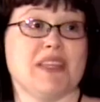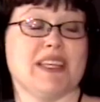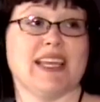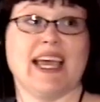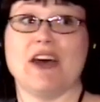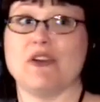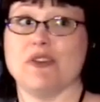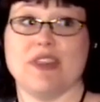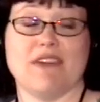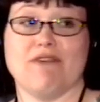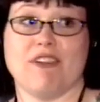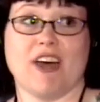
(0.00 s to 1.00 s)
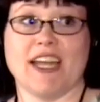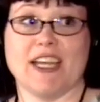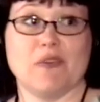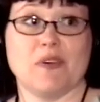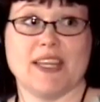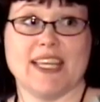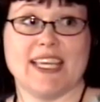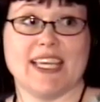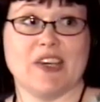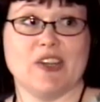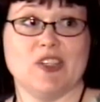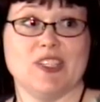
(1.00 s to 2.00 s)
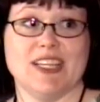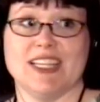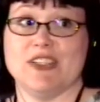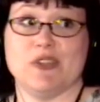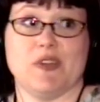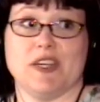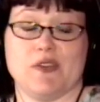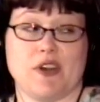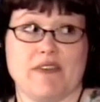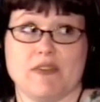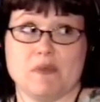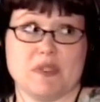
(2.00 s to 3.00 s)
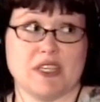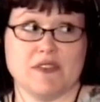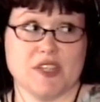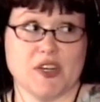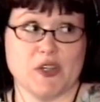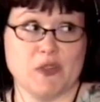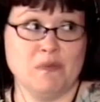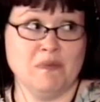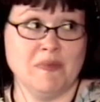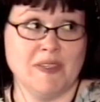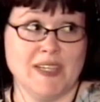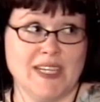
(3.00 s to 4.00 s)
but then how do they find what they killed, and then do they drive themselves home?